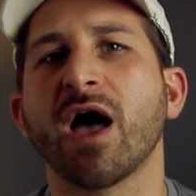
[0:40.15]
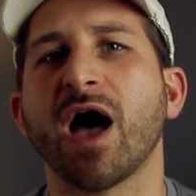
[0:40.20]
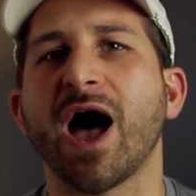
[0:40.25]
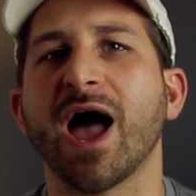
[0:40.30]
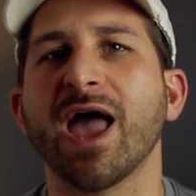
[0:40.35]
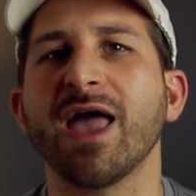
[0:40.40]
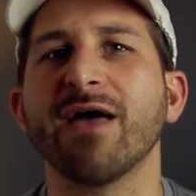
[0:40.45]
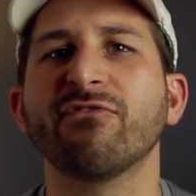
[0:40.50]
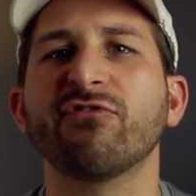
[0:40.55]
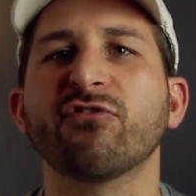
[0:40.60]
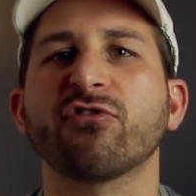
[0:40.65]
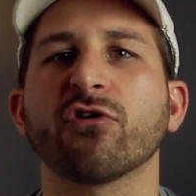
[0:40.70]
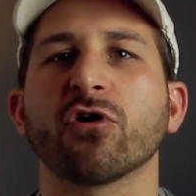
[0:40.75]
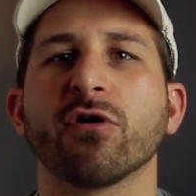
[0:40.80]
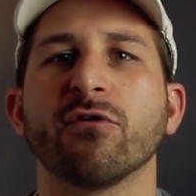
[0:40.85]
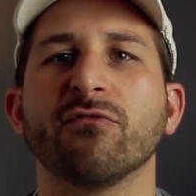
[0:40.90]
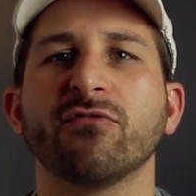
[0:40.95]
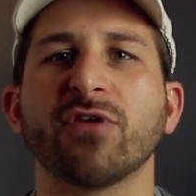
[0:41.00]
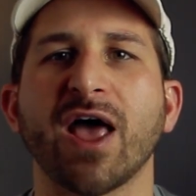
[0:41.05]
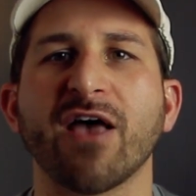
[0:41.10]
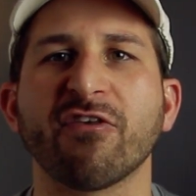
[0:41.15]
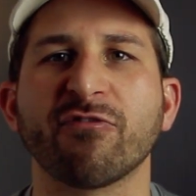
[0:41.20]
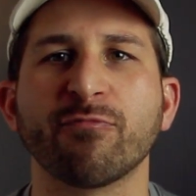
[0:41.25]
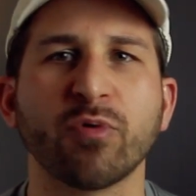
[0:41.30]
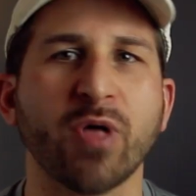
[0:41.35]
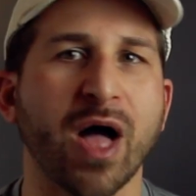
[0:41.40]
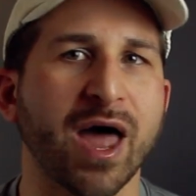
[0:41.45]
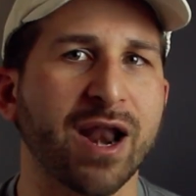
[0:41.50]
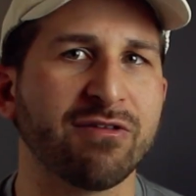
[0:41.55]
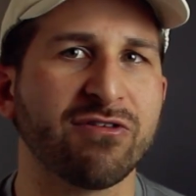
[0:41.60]
I have served as
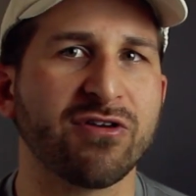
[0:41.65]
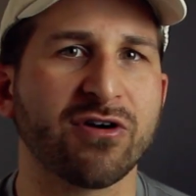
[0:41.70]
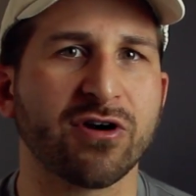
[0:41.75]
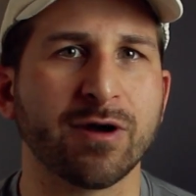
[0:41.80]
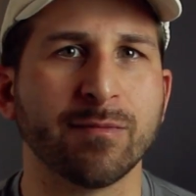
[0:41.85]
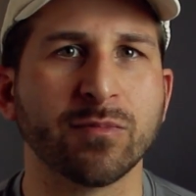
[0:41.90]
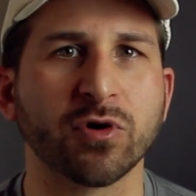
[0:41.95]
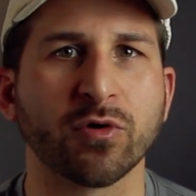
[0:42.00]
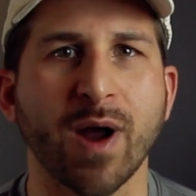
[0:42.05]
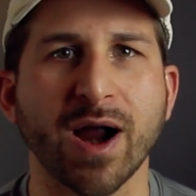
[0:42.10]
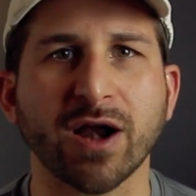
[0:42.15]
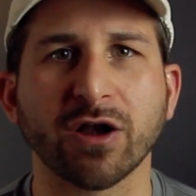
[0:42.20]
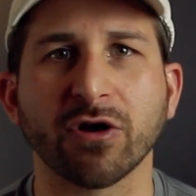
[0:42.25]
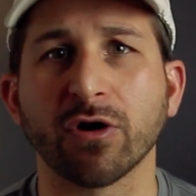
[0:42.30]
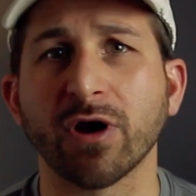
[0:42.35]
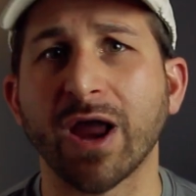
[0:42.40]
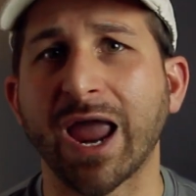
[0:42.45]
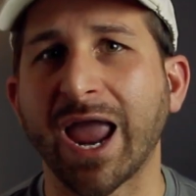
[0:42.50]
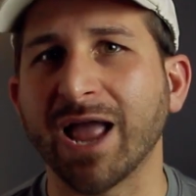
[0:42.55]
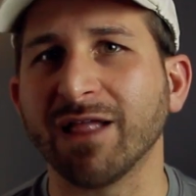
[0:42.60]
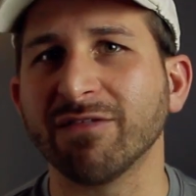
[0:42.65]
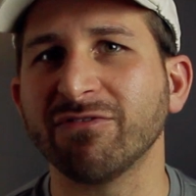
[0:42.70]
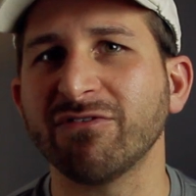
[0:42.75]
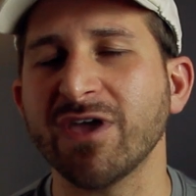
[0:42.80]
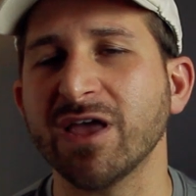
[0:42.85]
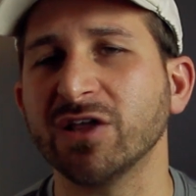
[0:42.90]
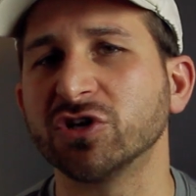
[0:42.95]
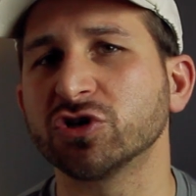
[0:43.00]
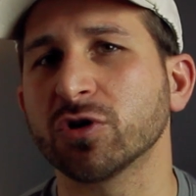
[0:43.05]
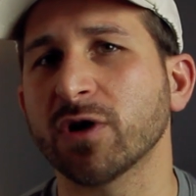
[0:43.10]
planetarium director and
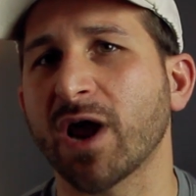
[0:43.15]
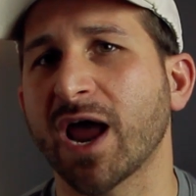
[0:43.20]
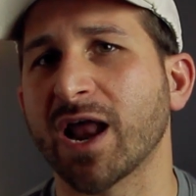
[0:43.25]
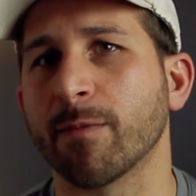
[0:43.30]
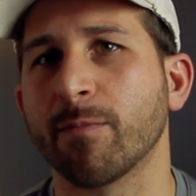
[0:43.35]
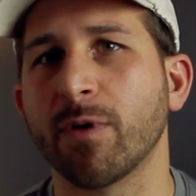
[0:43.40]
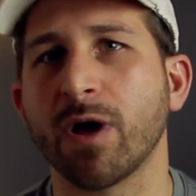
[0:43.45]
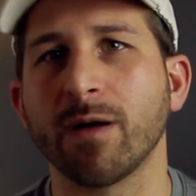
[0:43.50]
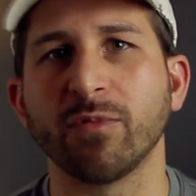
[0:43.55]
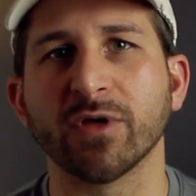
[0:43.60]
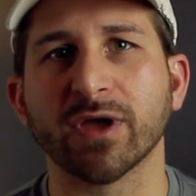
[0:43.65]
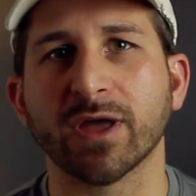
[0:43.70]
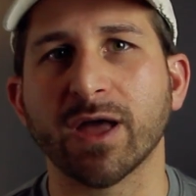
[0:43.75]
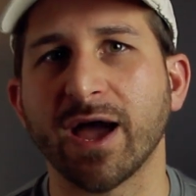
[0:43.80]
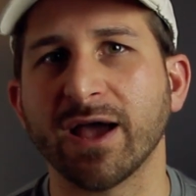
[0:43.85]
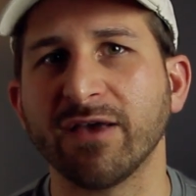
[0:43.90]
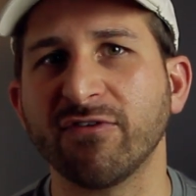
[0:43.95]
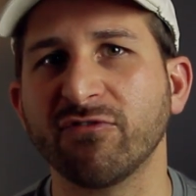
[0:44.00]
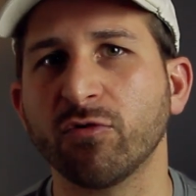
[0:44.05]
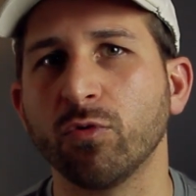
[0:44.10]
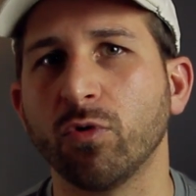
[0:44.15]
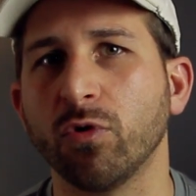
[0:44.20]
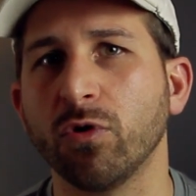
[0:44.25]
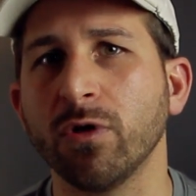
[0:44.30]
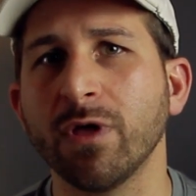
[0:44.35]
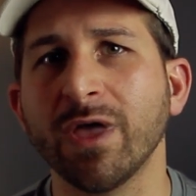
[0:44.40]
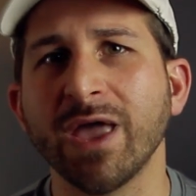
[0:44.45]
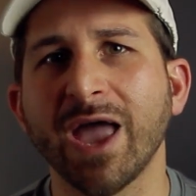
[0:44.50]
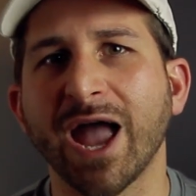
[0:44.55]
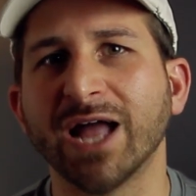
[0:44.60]
teacher at a public high
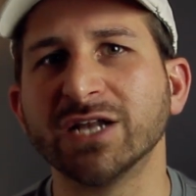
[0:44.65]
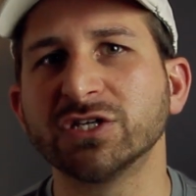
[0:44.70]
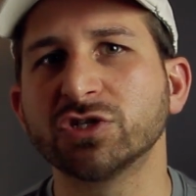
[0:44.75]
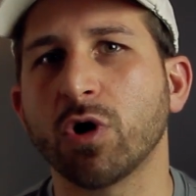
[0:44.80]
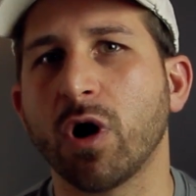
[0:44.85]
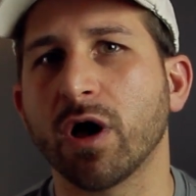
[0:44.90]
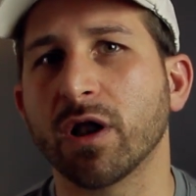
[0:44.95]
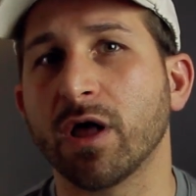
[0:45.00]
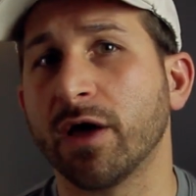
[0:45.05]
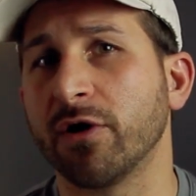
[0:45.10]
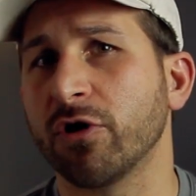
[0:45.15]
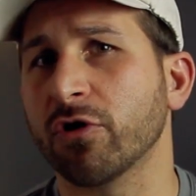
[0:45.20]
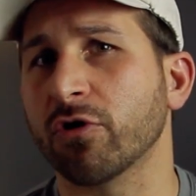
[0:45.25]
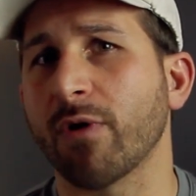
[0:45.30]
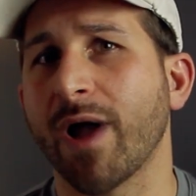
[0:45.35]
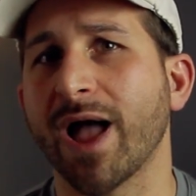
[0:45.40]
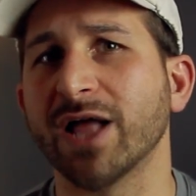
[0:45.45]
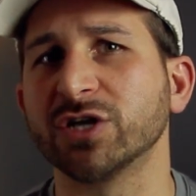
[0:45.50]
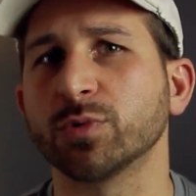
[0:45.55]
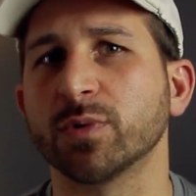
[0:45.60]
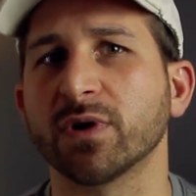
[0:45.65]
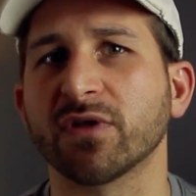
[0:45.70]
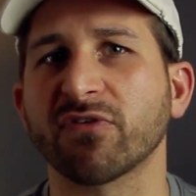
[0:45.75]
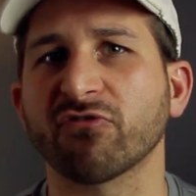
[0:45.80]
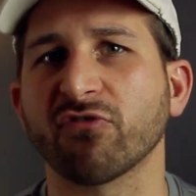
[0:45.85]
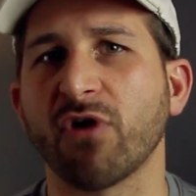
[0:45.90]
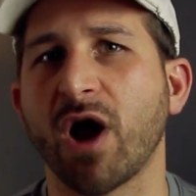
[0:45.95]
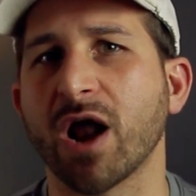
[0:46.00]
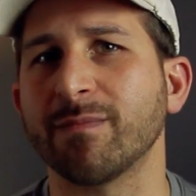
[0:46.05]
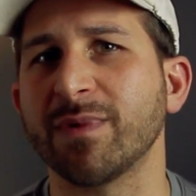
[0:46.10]
school and taught undergraduate
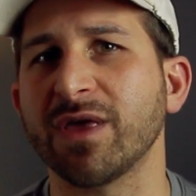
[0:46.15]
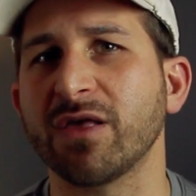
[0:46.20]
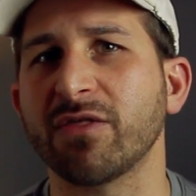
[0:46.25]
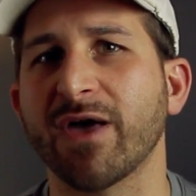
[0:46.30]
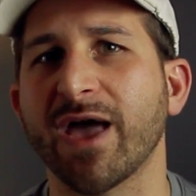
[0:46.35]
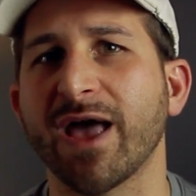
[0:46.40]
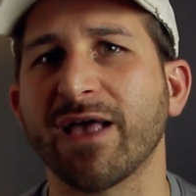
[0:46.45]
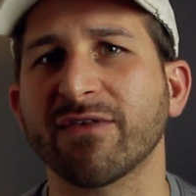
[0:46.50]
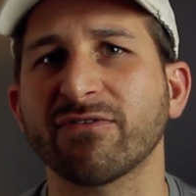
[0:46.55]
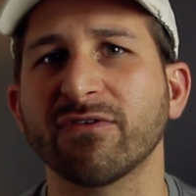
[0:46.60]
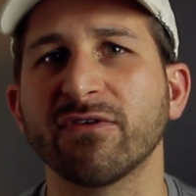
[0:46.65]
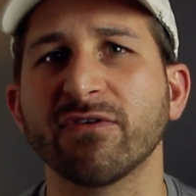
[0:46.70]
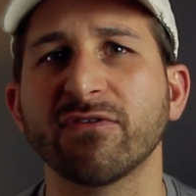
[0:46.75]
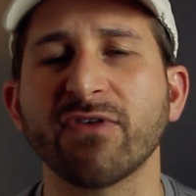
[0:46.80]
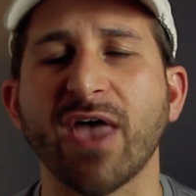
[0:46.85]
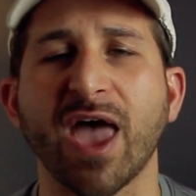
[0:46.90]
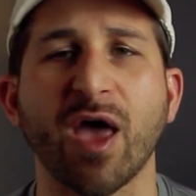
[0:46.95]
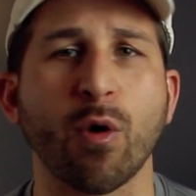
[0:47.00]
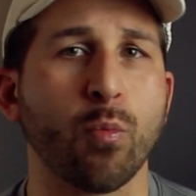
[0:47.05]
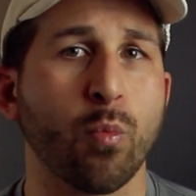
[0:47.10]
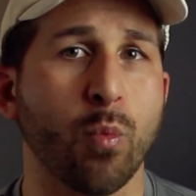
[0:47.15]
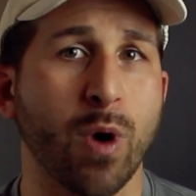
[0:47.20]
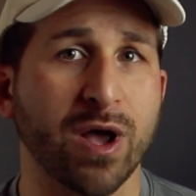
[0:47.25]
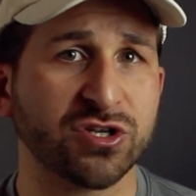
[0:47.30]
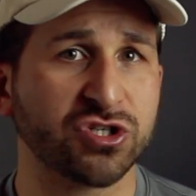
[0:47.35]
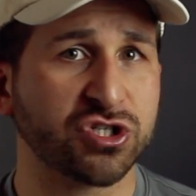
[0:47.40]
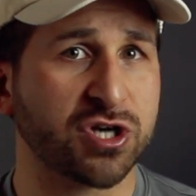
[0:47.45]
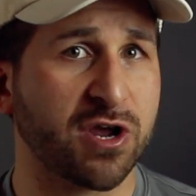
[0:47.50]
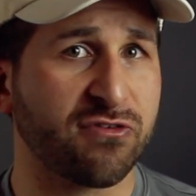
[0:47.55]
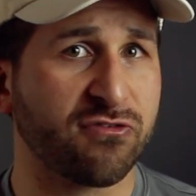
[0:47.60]
astronomy classes at
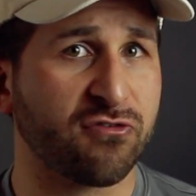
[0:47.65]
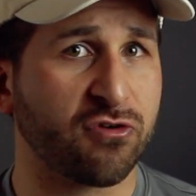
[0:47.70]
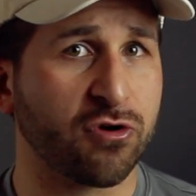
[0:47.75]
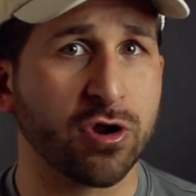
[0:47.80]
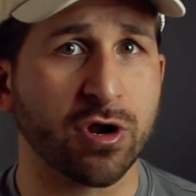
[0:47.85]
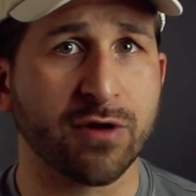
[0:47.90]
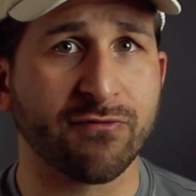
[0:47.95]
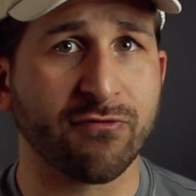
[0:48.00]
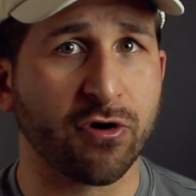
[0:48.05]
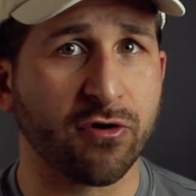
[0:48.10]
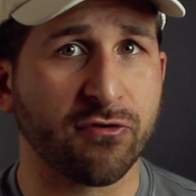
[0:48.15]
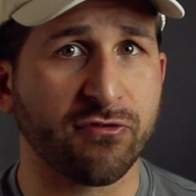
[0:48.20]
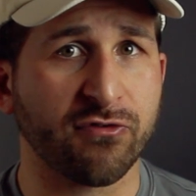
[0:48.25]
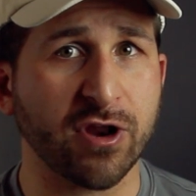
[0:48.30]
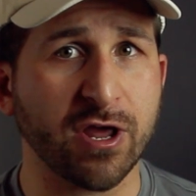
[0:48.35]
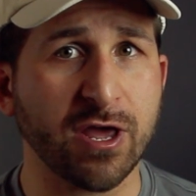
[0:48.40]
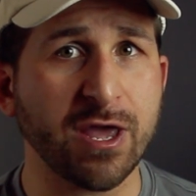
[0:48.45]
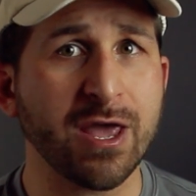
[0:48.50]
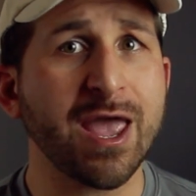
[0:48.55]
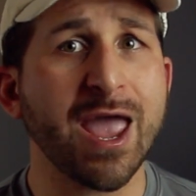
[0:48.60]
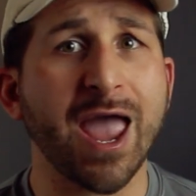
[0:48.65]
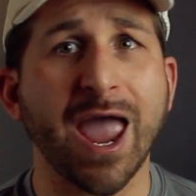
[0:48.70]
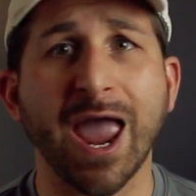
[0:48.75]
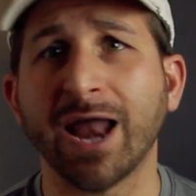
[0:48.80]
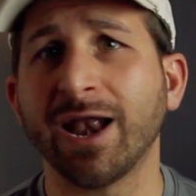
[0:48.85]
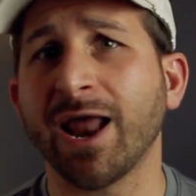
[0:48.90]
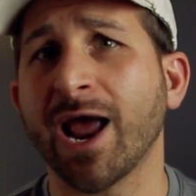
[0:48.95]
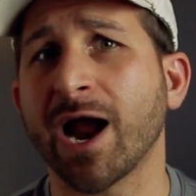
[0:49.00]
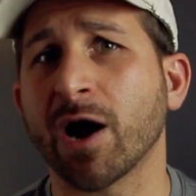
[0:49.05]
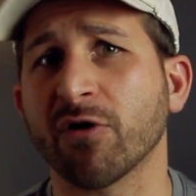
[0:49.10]
West Chester University
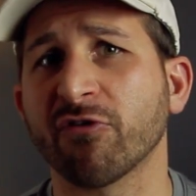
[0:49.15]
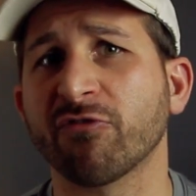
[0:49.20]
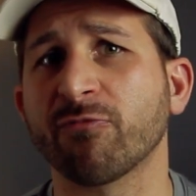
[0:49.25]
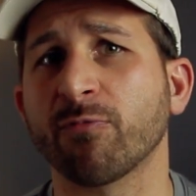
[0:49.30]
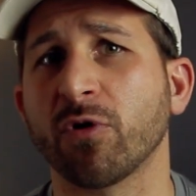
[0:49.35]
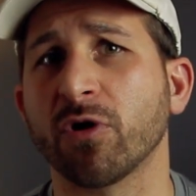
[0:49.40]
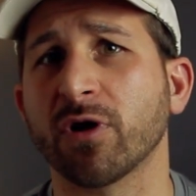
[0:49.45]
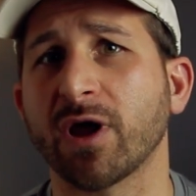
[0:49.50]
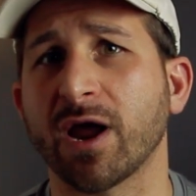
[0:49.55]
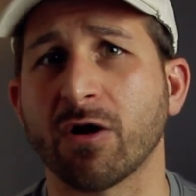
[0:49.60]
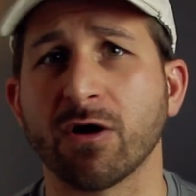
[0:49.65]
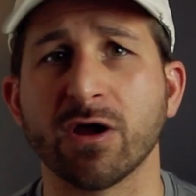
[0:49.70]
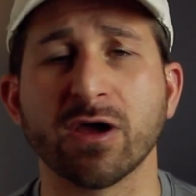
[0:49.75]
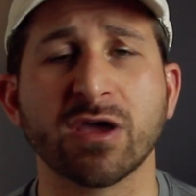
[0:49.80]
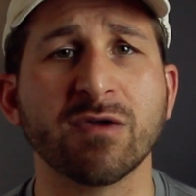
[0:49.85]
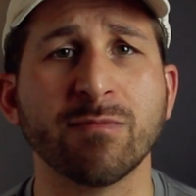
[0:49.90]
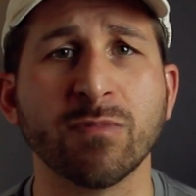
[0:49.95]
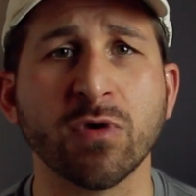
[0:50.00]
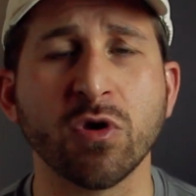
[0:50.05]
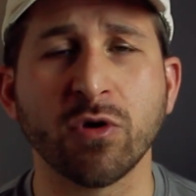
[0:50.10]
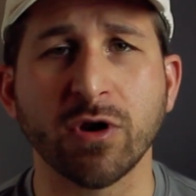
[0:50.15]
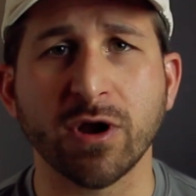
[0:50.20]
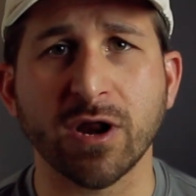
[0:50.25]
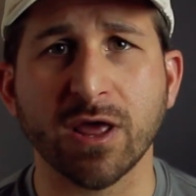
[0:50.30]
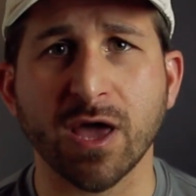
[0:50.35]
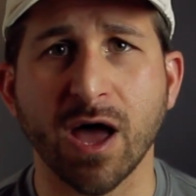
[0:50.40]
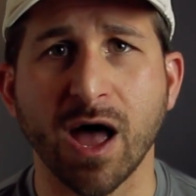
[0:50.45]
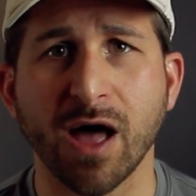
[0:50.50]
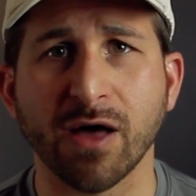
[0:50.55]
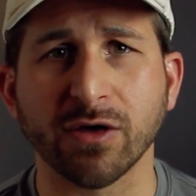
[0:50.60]
and Harrisburg Area
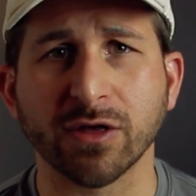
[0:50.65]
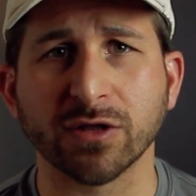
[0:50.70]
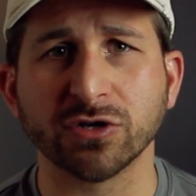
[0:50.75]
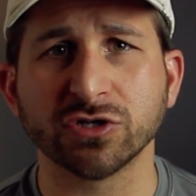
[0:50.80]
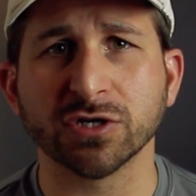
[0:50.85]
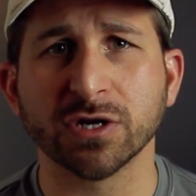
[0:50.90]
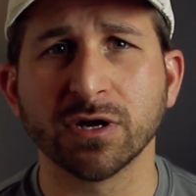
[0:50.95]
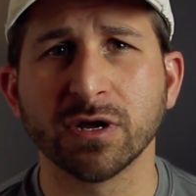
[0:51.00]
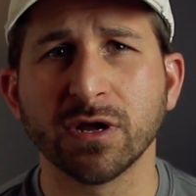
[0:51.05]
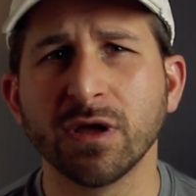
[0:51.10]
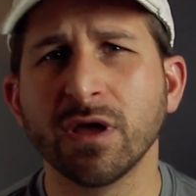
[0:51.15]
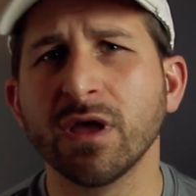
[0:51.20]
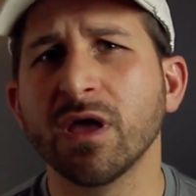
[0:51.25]
Community College.